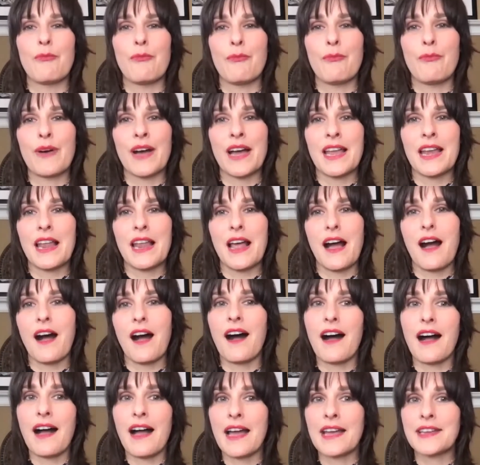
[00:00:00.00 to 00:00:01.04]
but
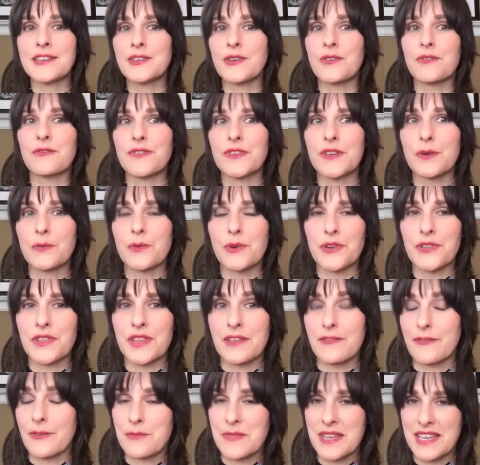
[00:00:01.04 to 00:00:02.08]
I don't feel
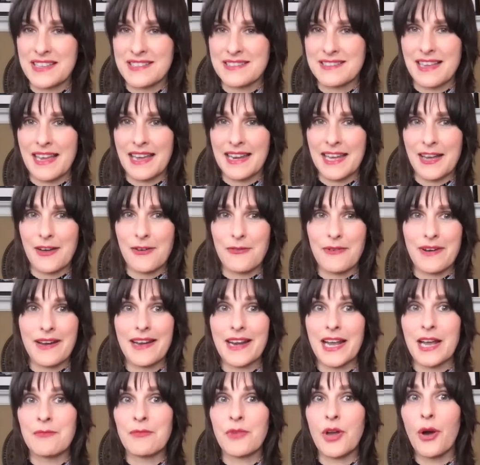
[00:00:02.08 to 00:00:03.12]
worthy from the inside out,
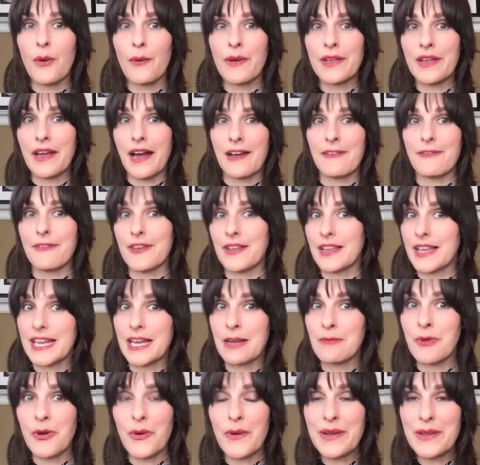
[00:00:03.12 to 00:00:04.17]
right? I feel like
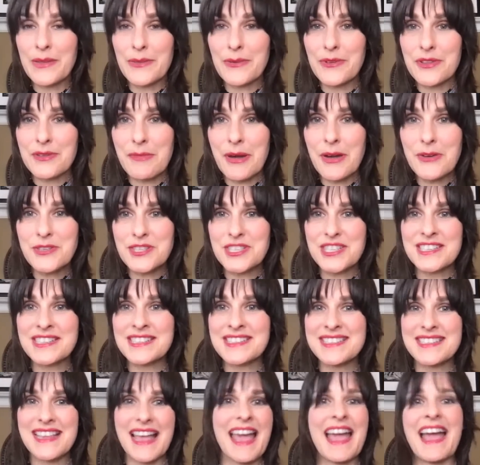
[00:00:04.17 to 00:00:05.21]
I'm going through the
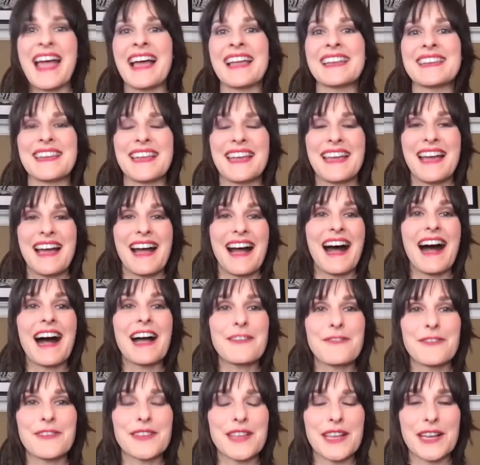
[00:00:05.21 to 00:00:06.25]
motions and
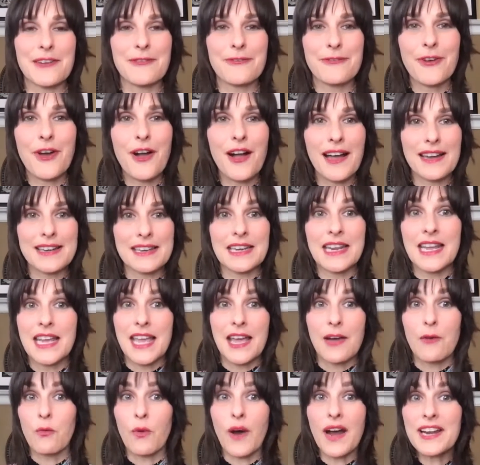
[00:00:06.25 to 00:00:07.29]
I feel like a fraud. And
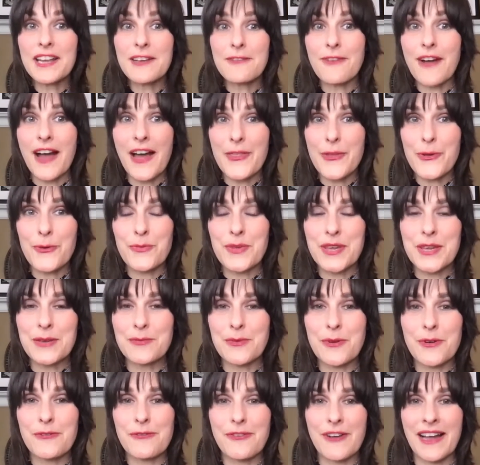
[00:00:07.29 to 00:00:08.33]
what if other
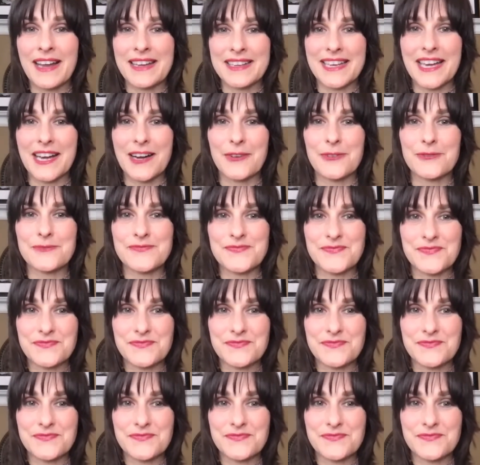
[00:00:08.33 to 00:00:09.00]
people find out,